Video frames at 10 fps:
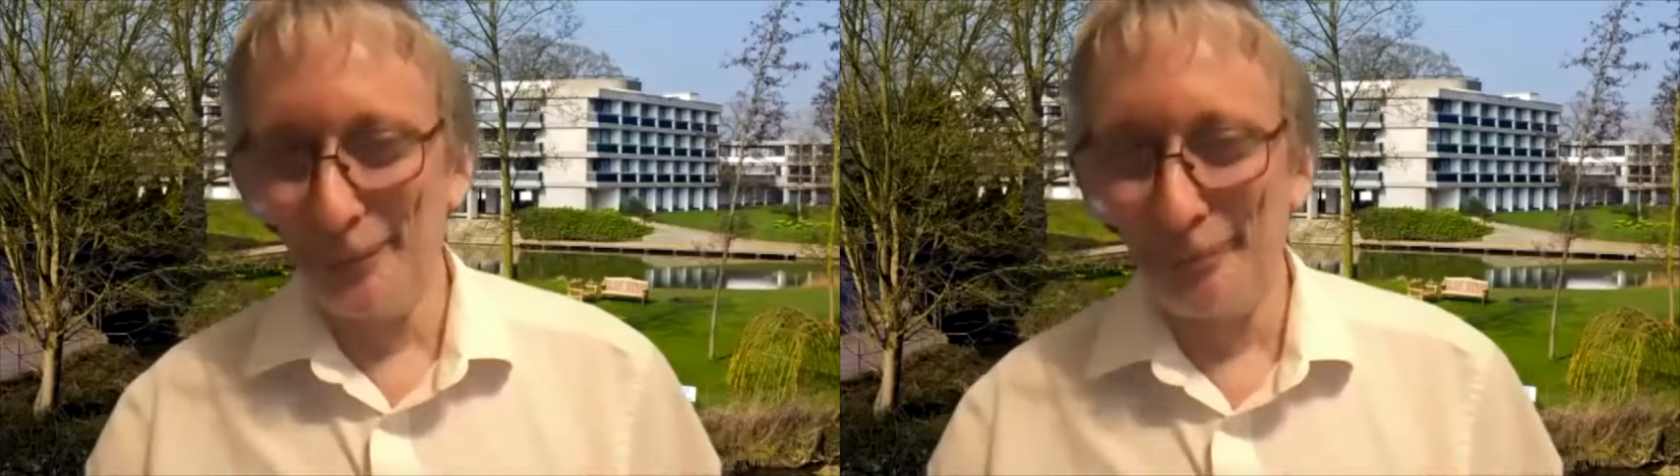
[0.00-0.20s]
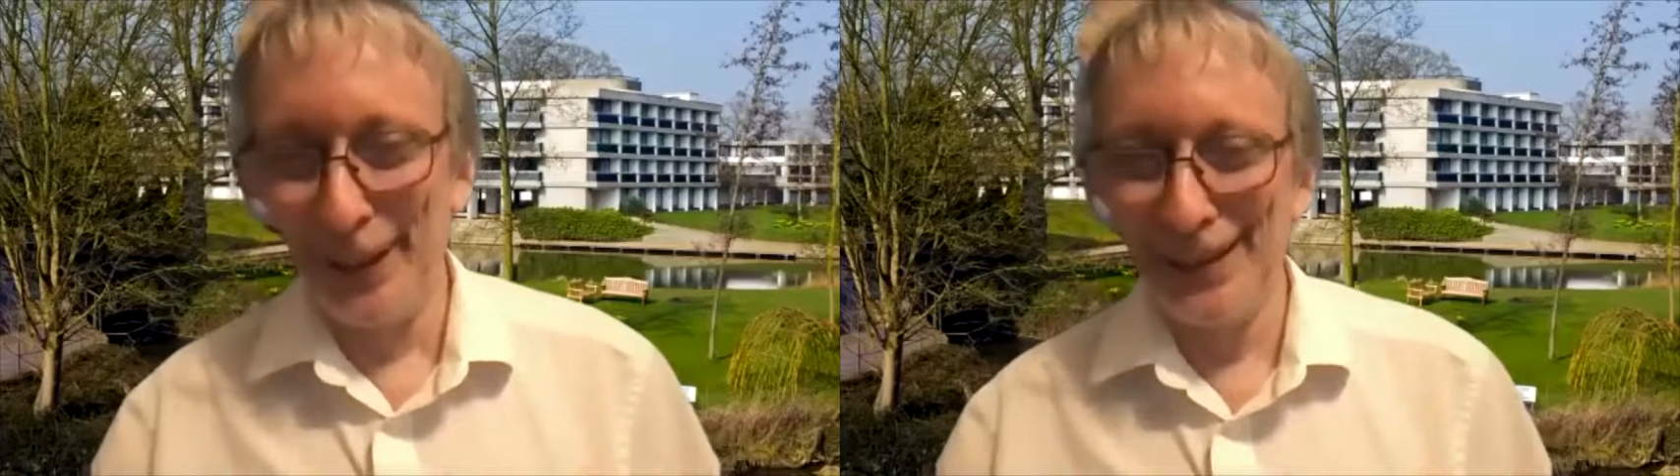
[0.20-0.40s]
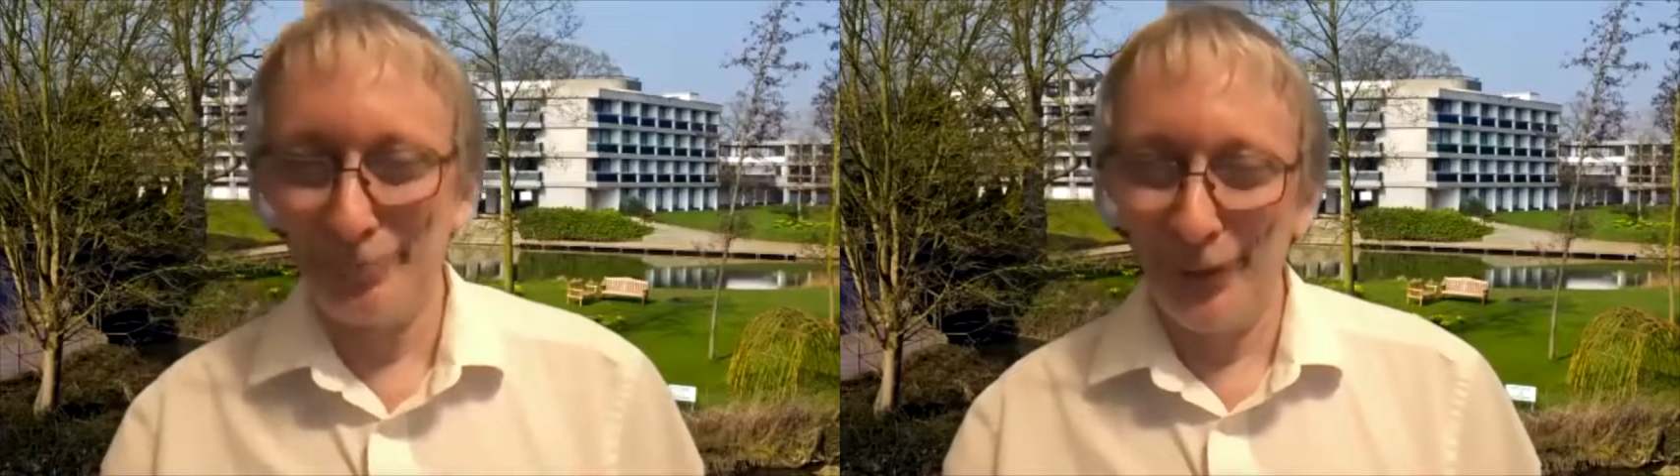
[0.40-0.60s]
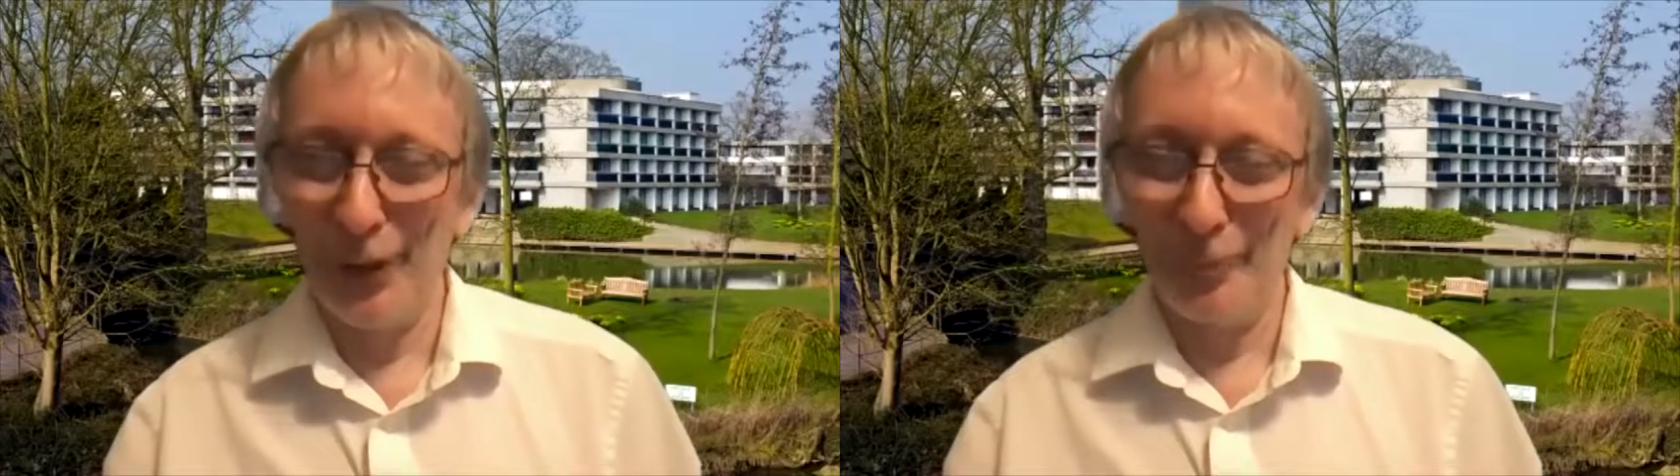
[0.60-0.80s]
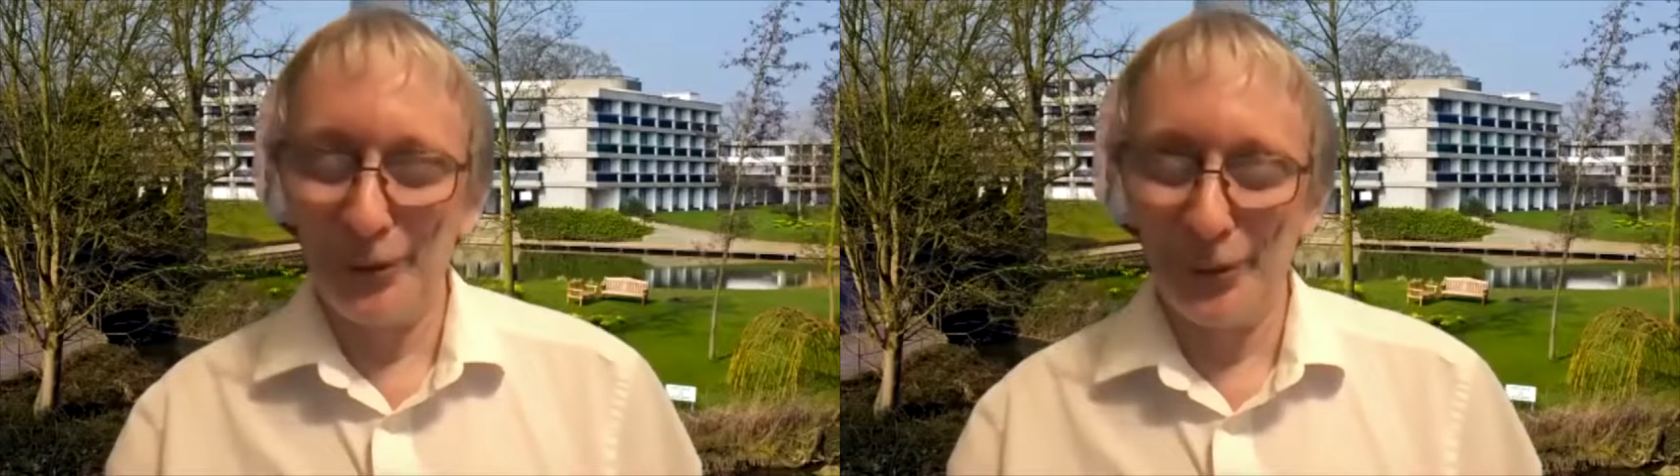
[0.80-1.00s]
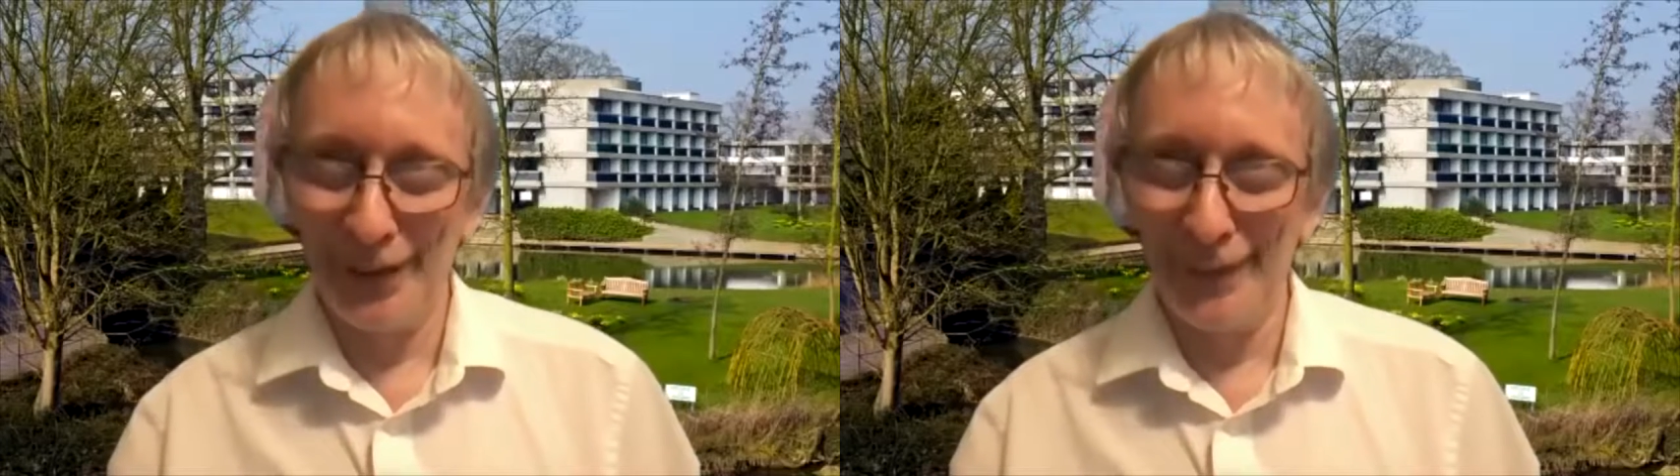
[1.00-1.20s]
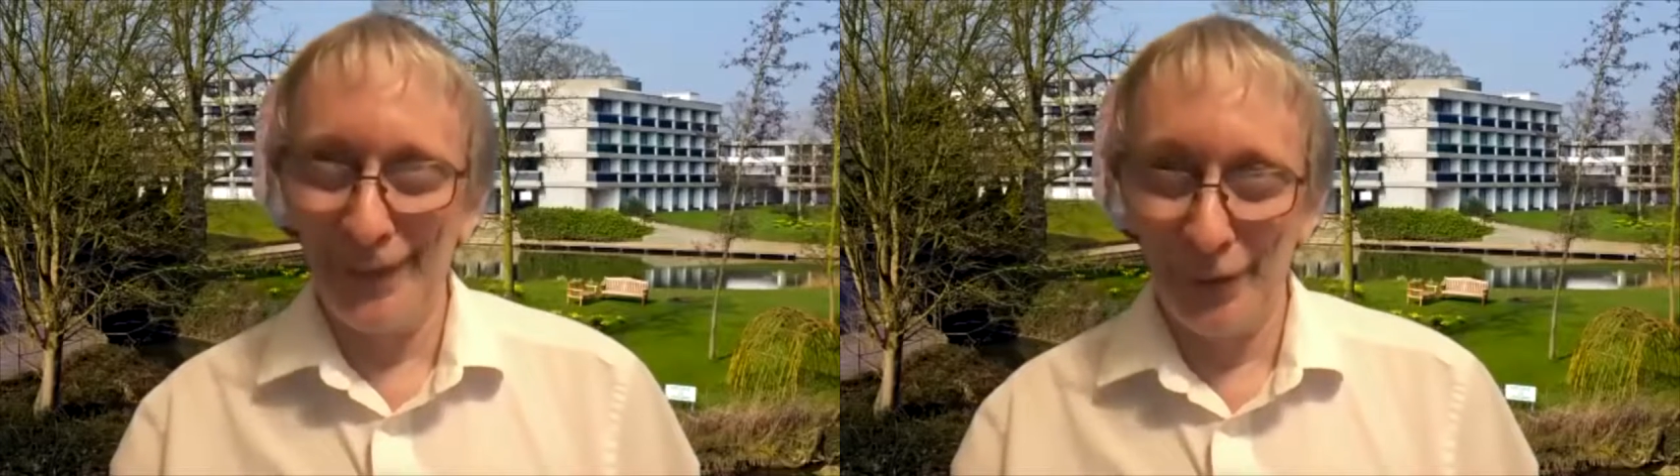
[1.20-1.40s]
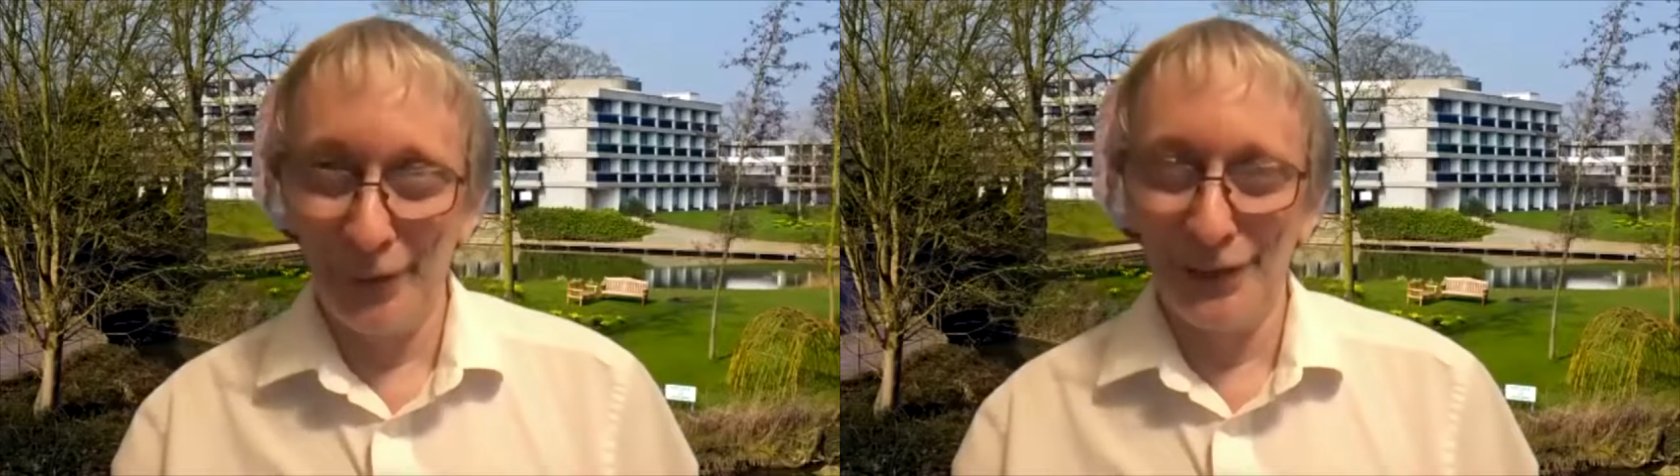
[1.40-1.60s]
but it's not between the
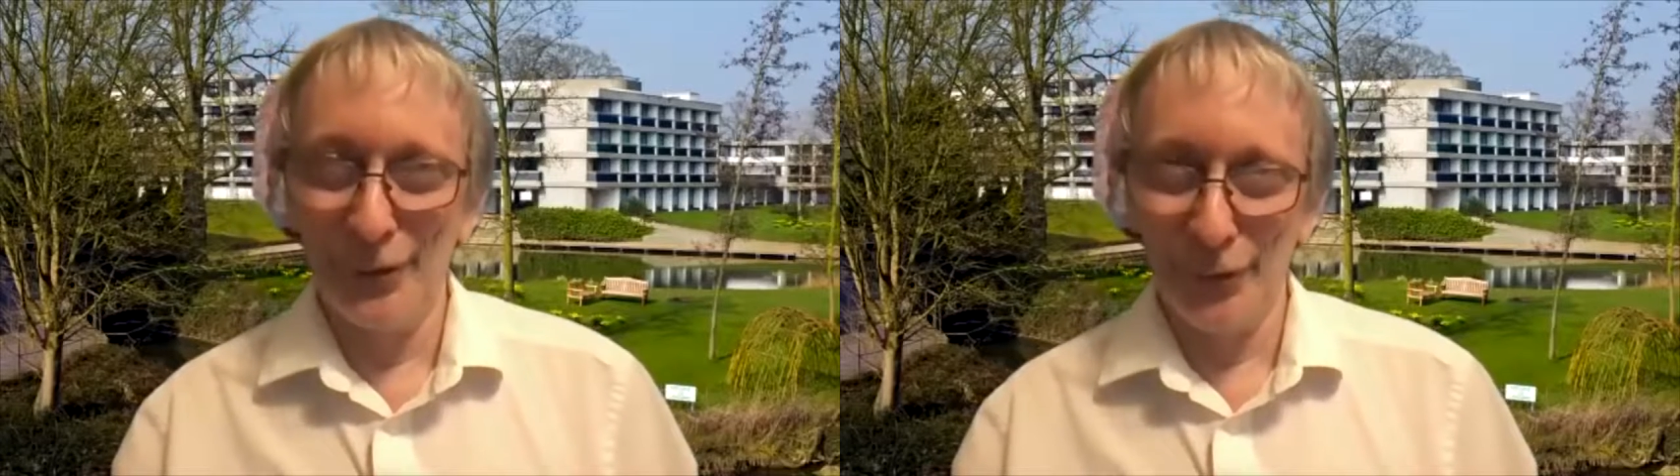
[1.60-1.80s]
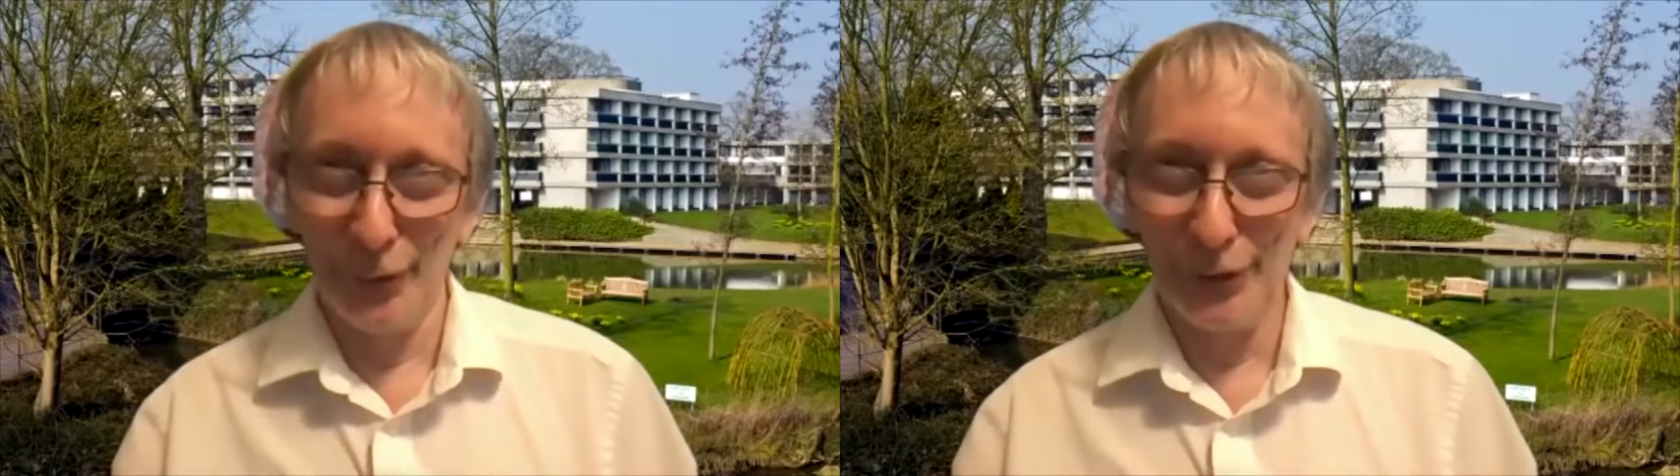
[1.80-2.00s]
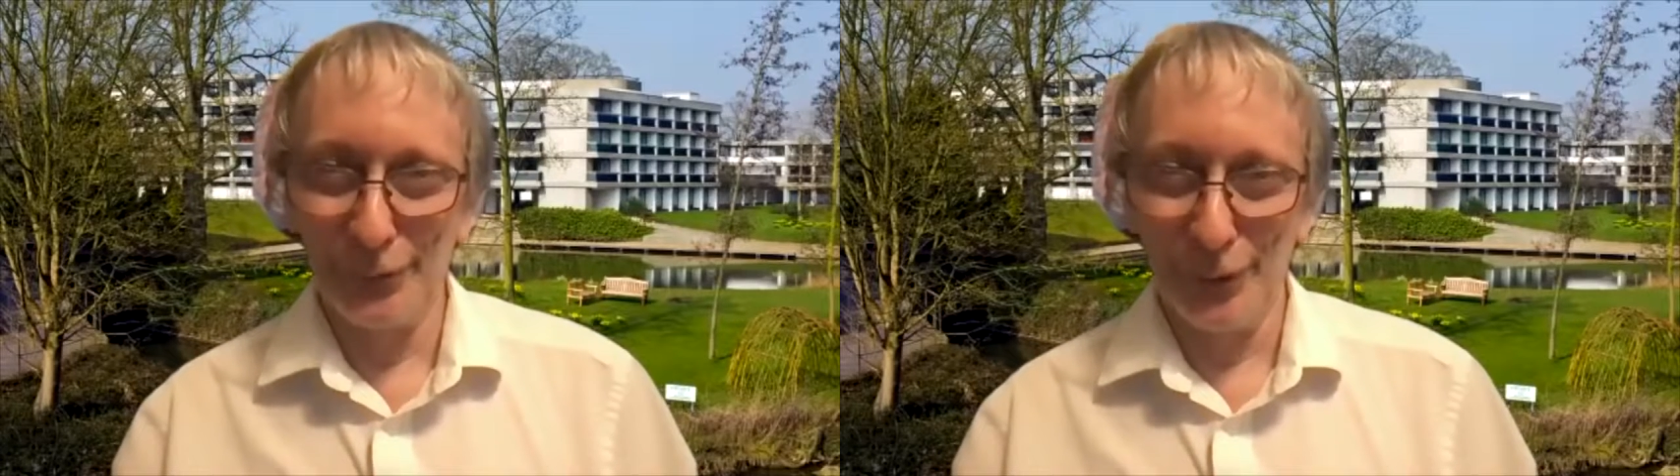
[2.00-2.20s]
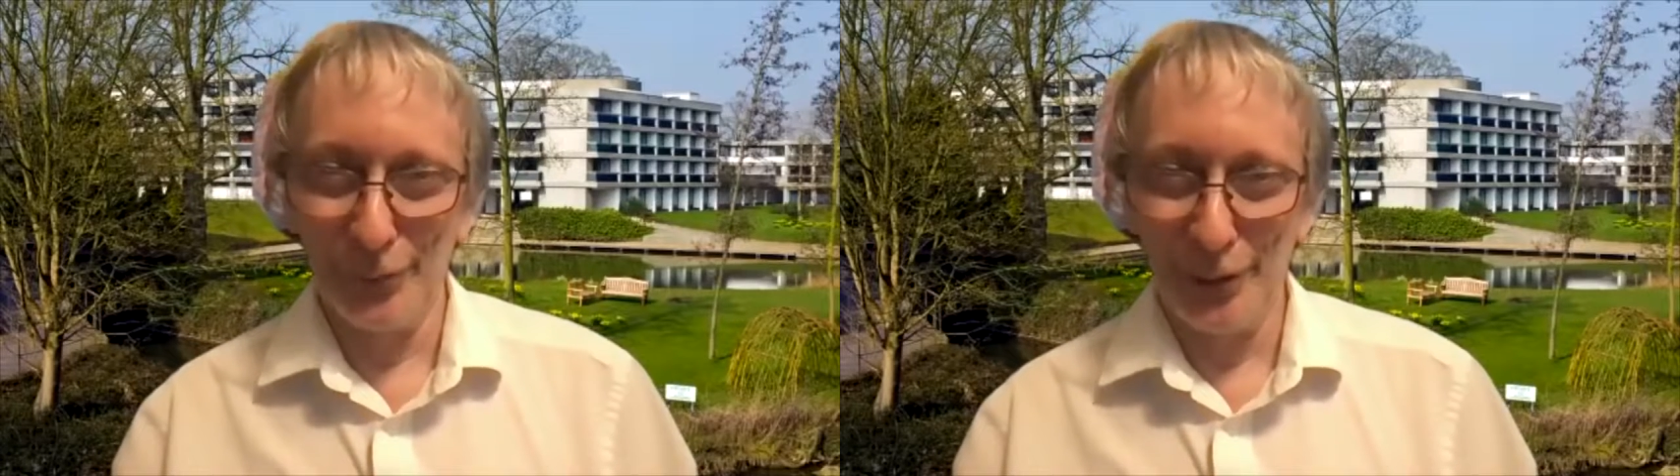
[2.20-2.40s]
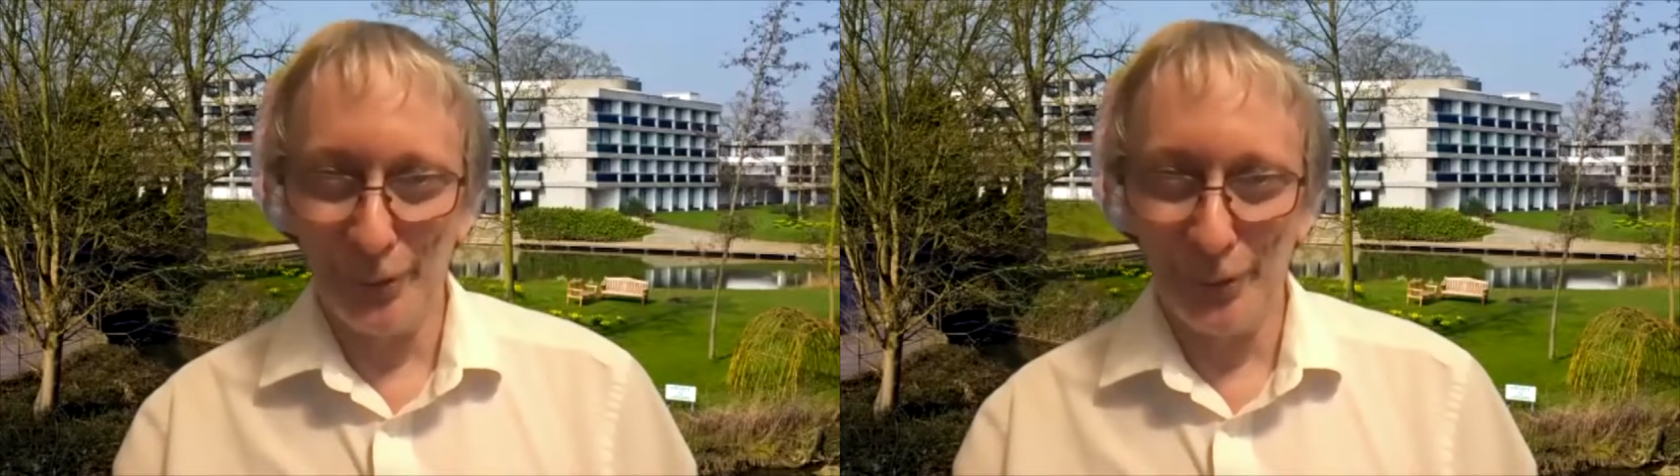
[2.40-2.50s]
theories you thought it was between.